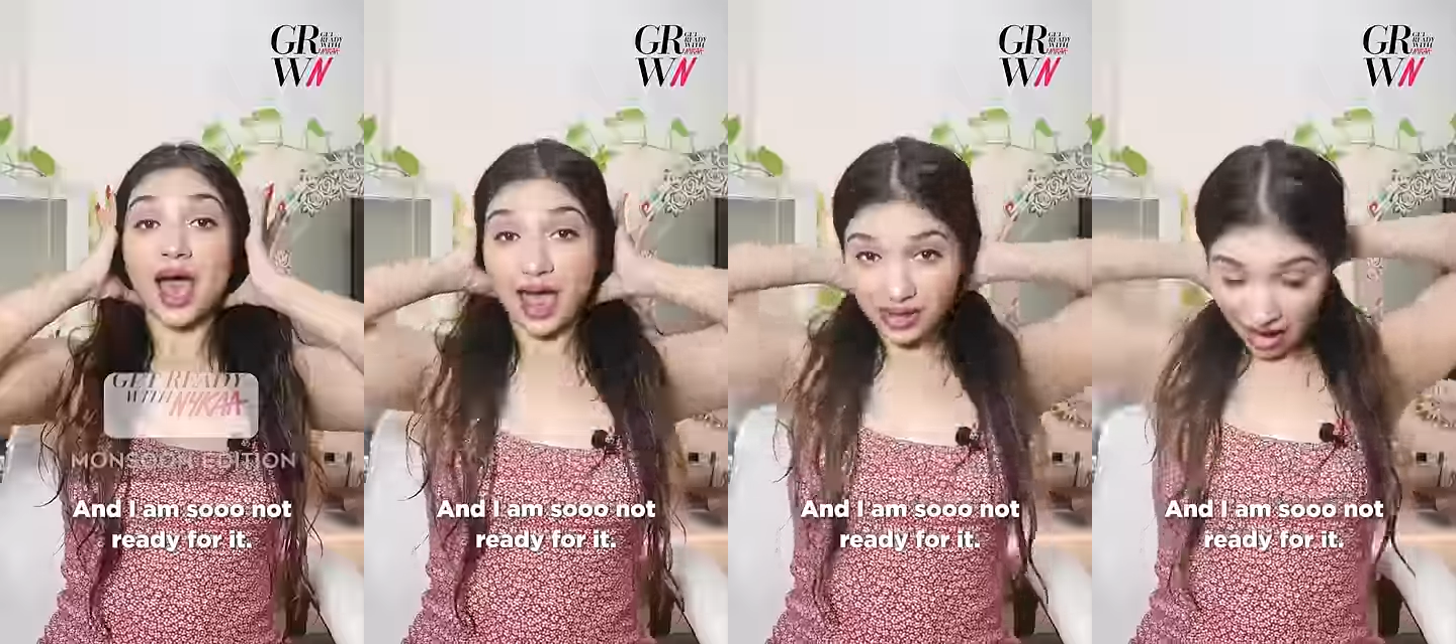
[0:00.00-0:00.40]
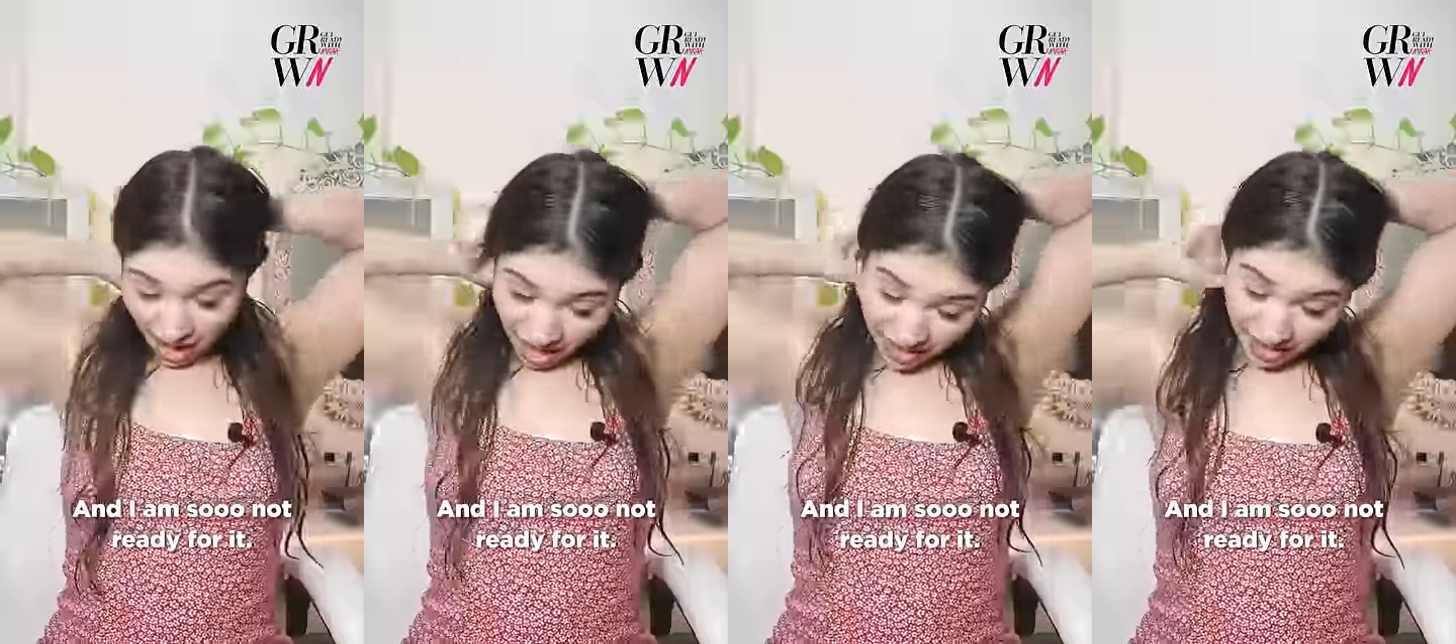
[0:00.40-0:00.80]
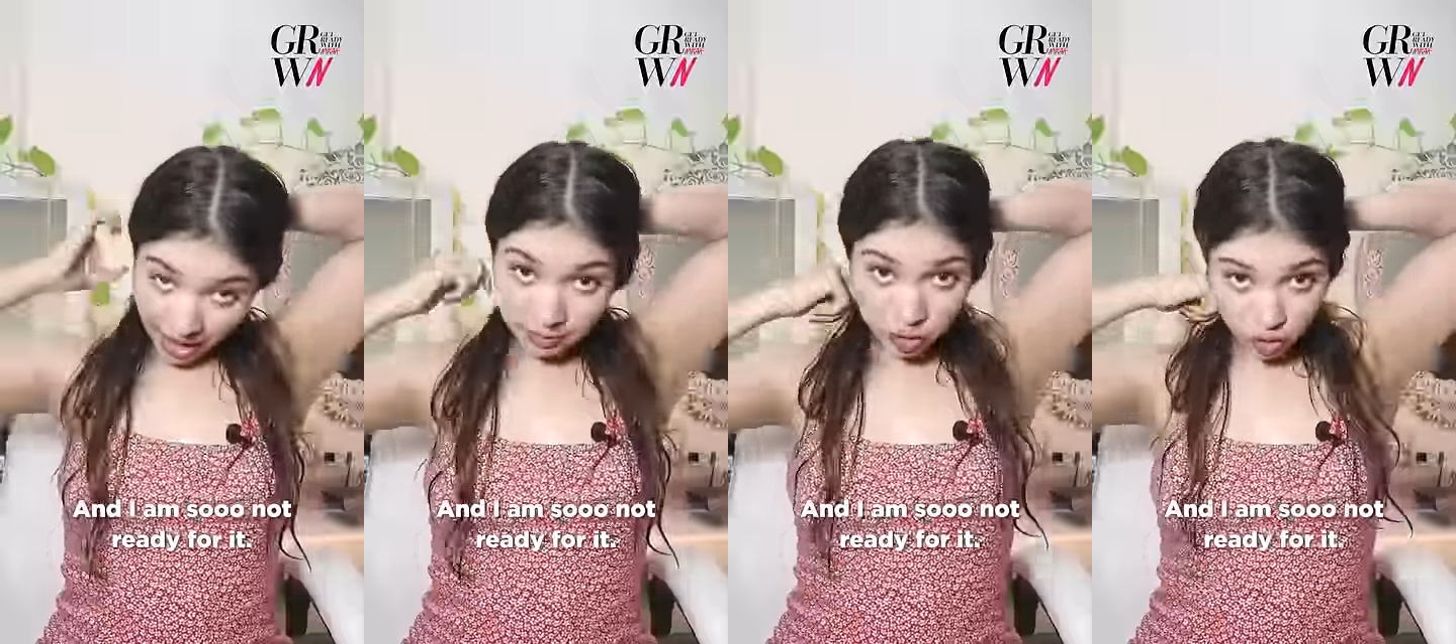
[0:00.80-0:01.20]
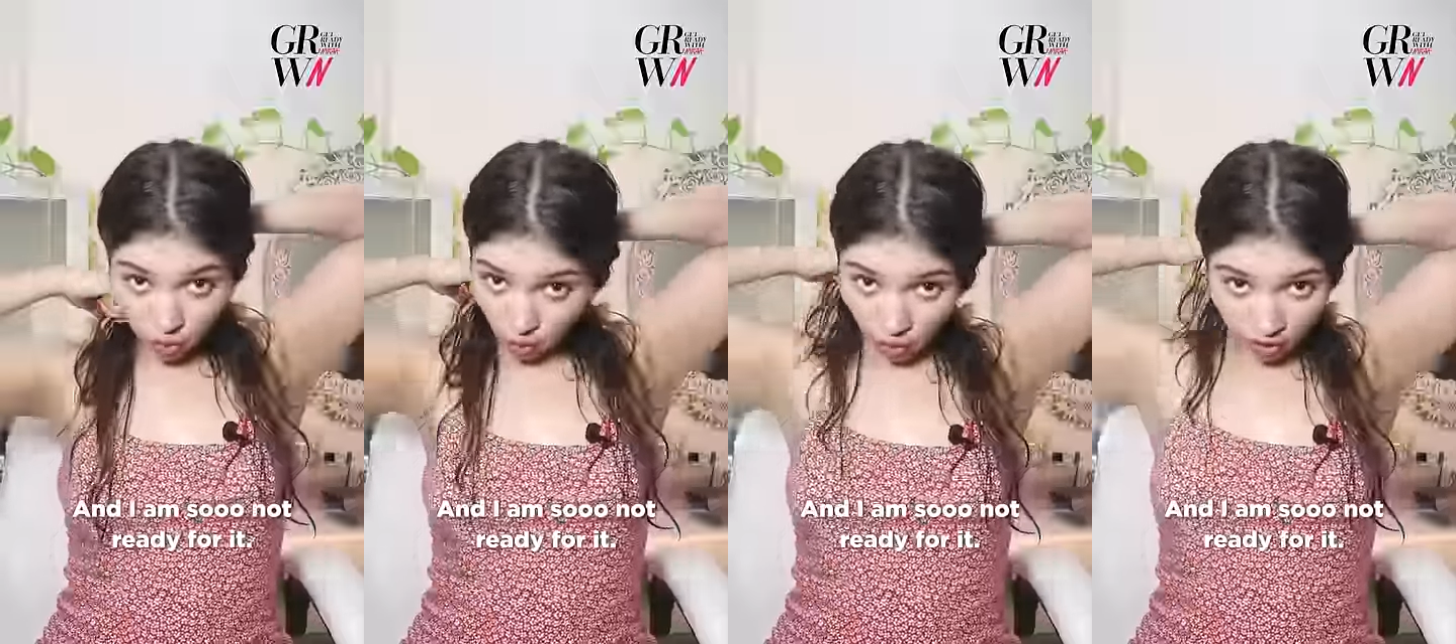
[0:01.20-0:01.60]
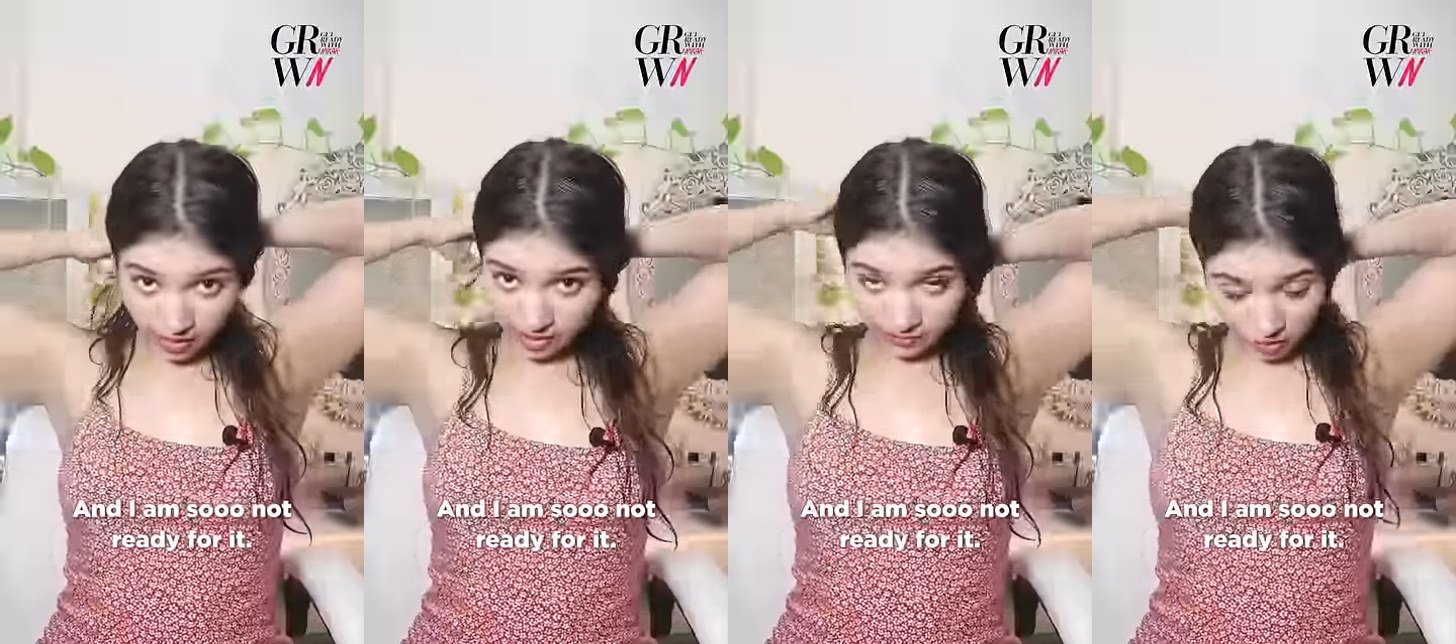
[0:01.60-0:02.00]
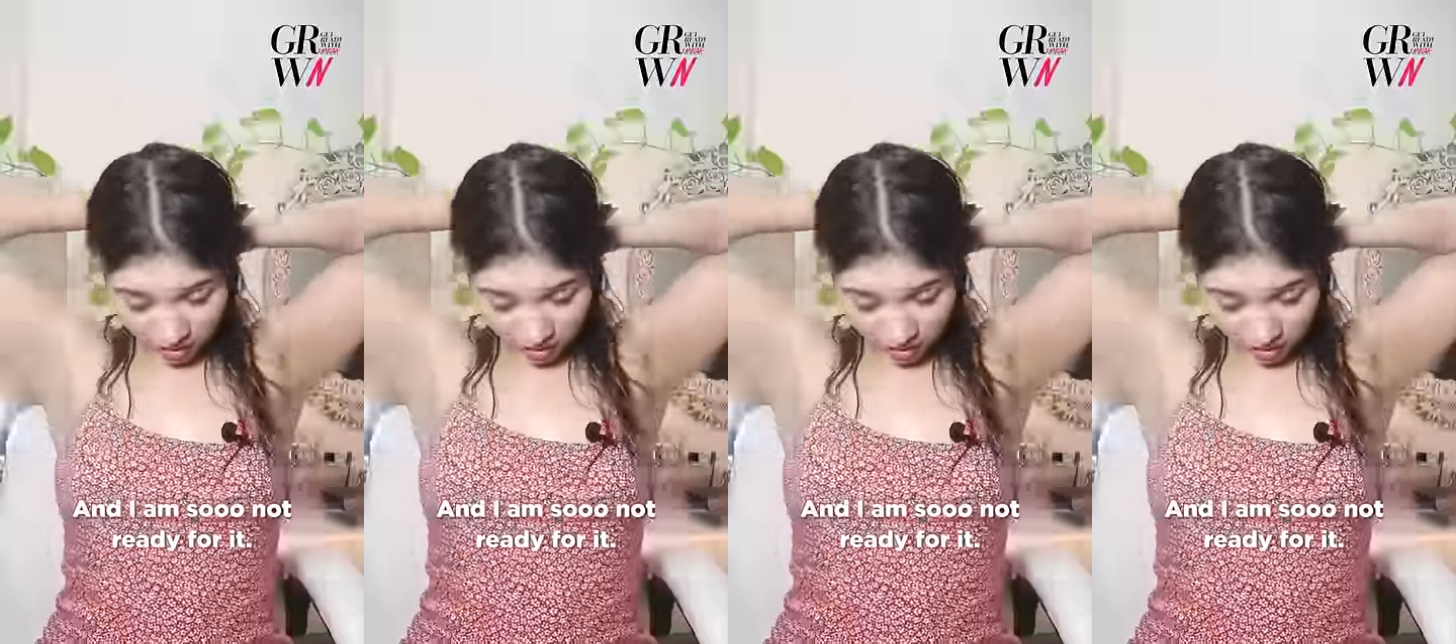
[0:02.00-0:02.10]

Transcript: and I am so not ready for